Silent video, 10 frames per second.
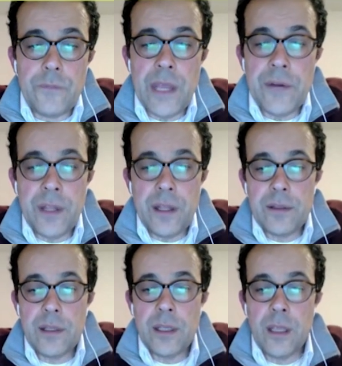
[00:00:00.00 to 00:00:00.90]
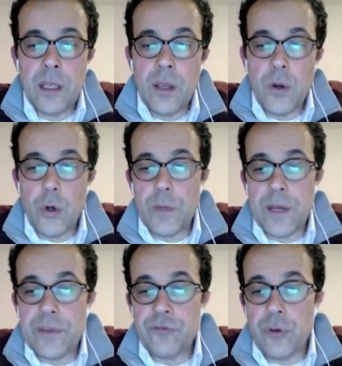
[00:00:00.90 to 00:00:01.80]
of heredity or
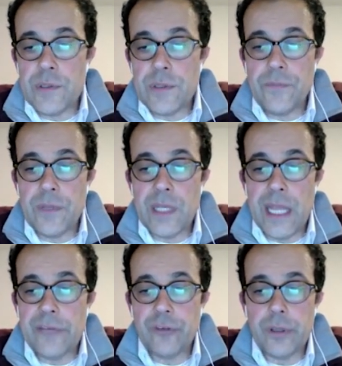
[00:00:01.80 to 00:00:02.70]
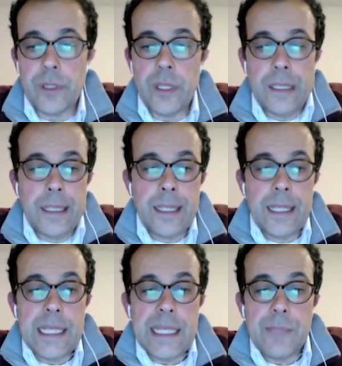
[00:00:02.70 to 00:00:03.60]
by the choice of the nation.
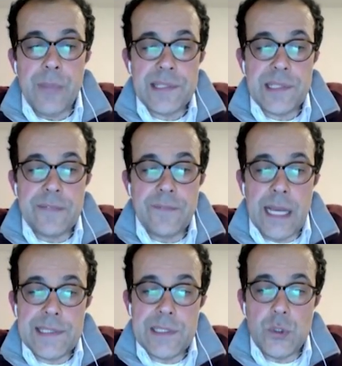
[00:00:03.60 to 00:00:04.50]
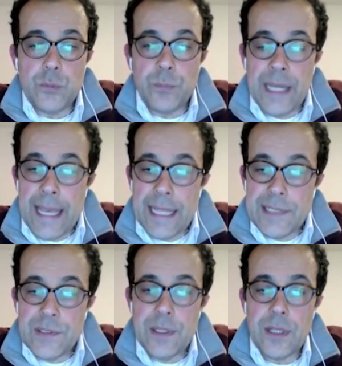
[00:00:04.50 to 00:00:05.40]
He must devise new
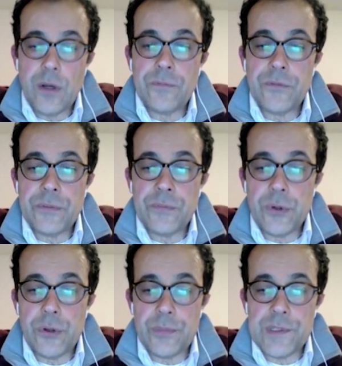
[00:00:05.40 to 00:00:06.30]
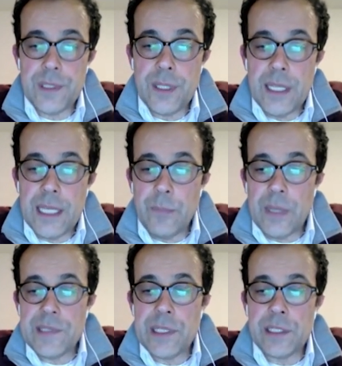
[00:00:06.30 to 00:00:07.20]
plans of reforms. He
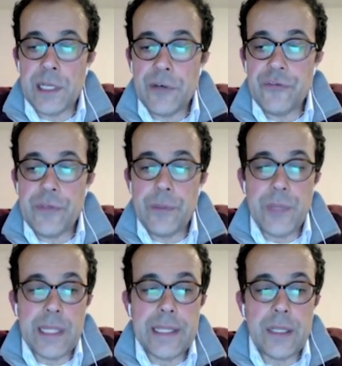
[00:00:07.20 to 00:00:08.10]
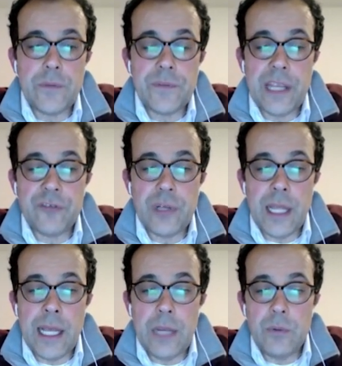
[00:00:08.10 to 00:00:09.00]
must encourage the building of
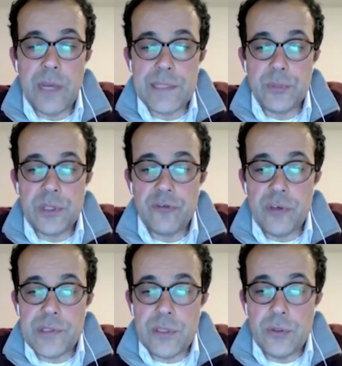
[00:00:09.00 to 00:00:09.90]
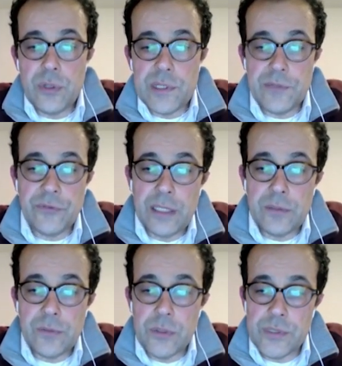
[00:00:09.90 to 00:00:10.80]
national highways, bridges, schools,
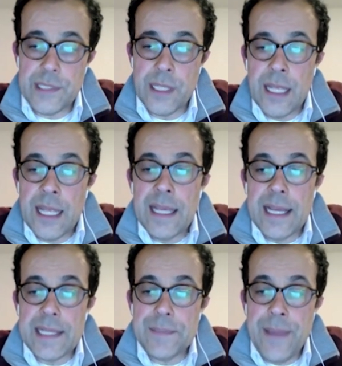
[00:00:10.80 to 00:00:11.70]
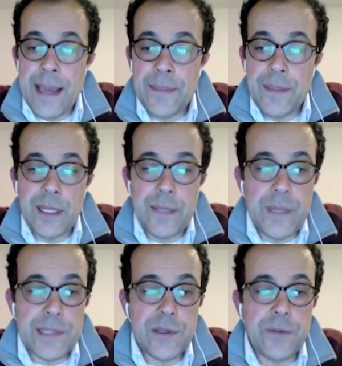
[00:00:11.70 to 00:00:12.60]
railroads, expand the
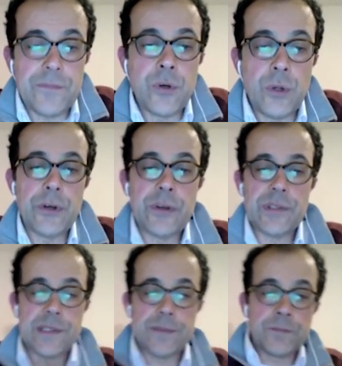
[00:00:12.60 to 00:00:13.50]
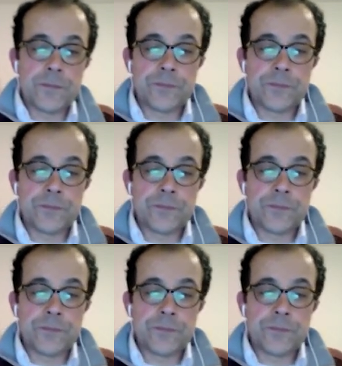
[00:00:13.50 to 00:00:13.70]
limits of commerce,